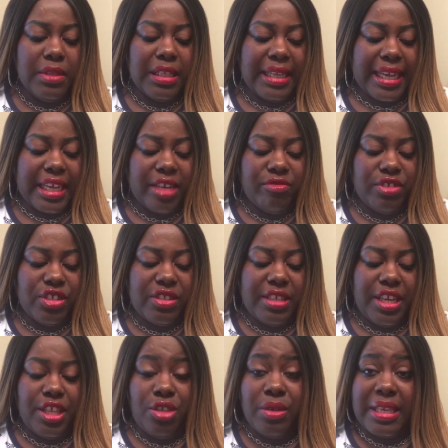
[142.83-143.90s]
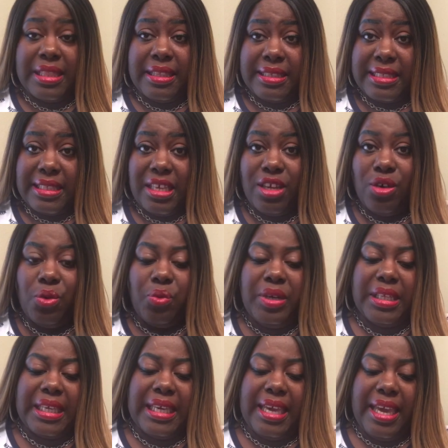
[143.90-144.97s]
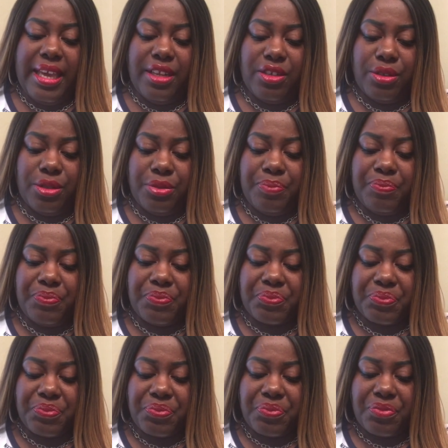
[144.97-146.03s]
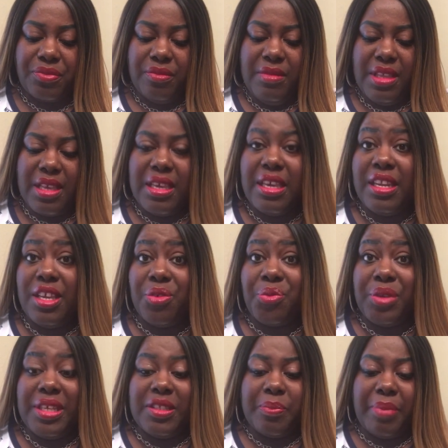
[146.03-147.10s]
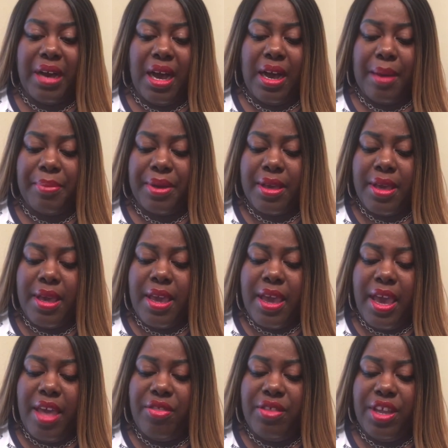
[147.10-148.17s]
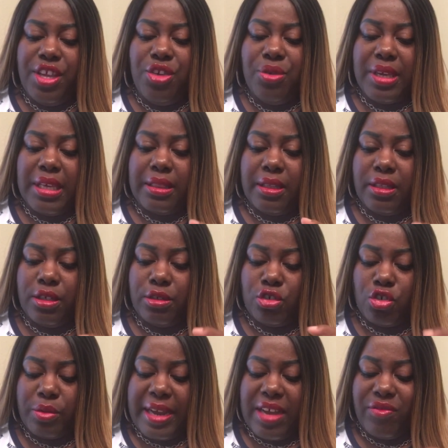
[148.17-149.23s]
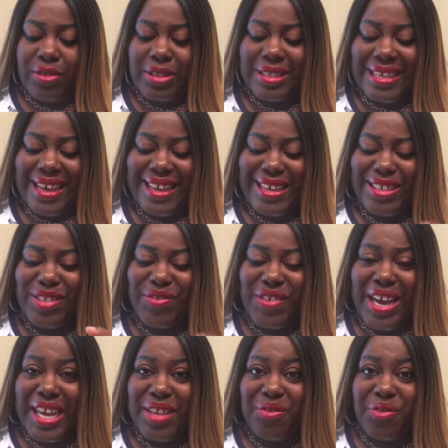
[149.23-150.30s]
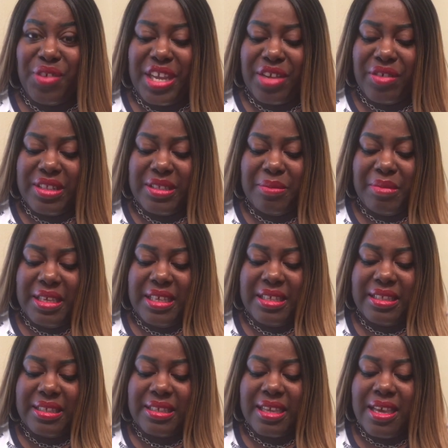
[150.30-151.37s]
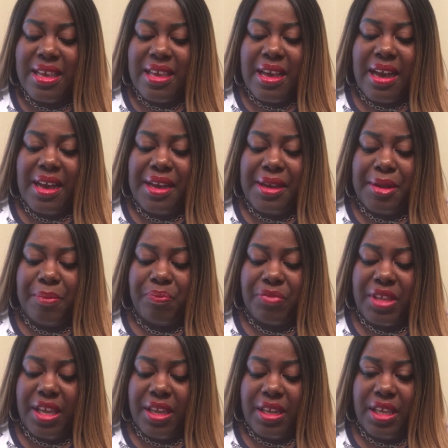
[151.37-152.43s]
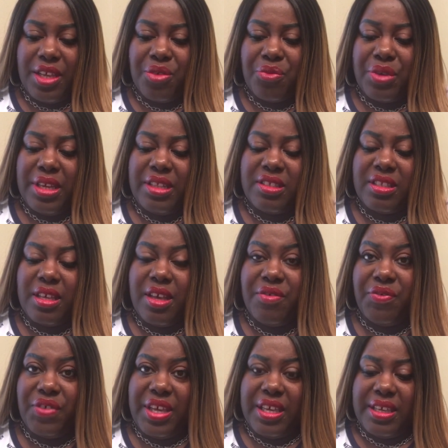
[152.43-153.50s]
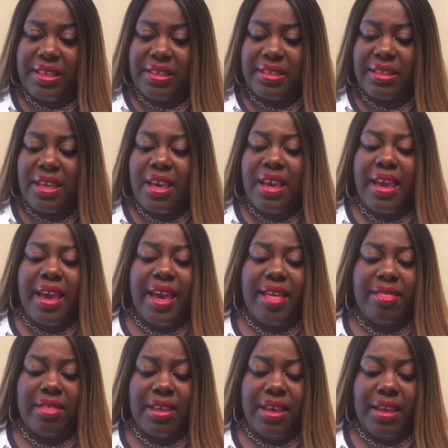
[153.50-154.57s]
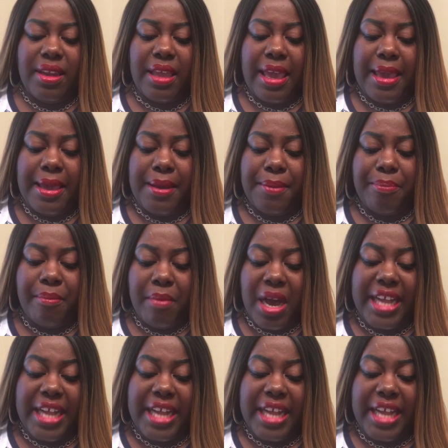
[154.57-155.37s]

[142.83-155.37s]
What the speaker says: like I've just stated, you get the single wick candle and it reads Pop. And then you get the little travel size fine fragrance mist, and it reads Fizz. And then a